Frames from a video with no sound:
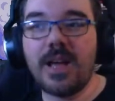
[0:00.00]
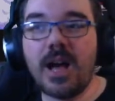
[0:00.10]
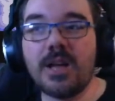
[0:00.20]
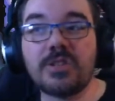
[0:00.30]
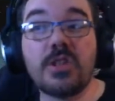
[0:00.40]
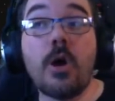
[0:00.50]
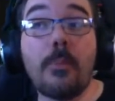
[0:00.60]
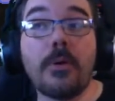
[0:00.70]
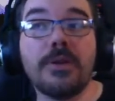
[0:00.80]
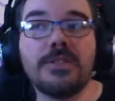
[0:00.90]
So the whole
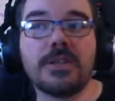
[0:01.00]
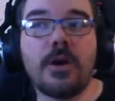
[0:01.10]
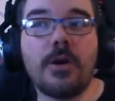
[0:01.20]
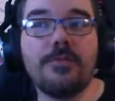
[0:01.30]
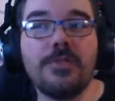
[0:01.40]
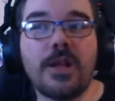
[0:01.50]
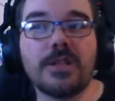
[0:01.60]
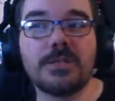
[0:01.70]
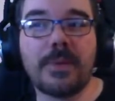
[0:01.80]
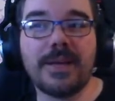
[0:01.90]
point of null
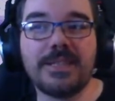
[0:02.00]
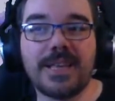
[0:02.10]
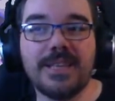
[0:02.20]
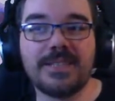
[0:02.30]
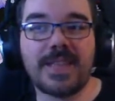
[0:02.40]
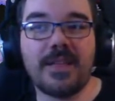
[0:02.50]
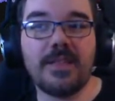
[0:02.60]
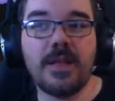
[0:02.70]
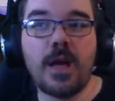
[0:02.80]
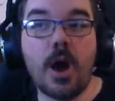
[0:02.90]
space is that
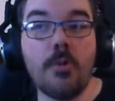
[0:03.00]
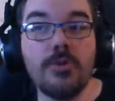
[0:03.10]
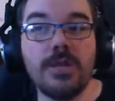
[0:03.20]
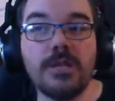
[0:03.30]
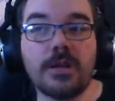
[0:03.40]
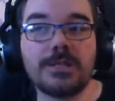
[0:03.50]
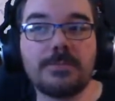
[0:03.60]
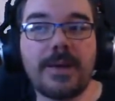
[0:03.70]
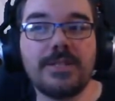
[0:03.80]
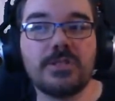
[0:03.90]
only null
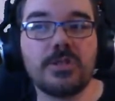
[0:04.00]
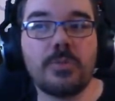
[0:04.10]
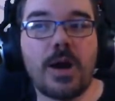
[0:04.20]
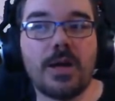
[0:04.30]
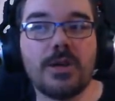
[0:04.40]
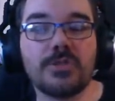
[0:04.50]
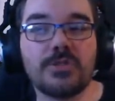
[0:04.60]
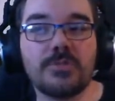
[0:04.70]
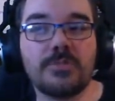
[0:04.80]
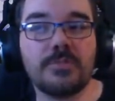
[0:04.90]
space do heartless
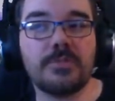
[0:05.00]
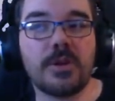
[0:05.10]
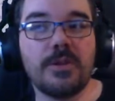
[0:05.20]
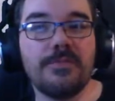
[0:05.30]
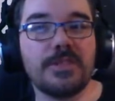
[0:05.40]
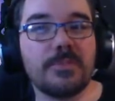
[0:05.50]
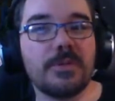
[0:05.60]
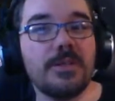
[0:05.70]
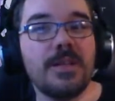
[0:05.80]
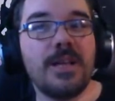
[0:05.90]
turn
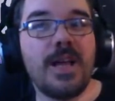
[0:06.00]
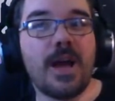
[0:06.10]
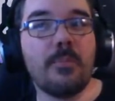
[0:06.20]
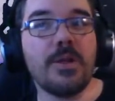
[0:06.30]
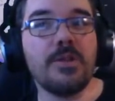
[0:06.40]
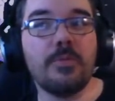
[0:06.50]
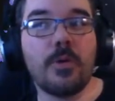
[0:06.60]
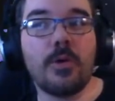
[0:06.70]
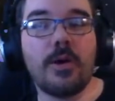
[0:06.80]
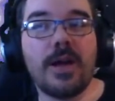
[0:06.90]
invisible, and when
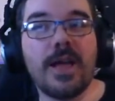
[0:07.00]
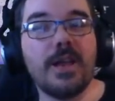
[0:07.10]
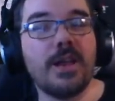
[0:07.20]
you're in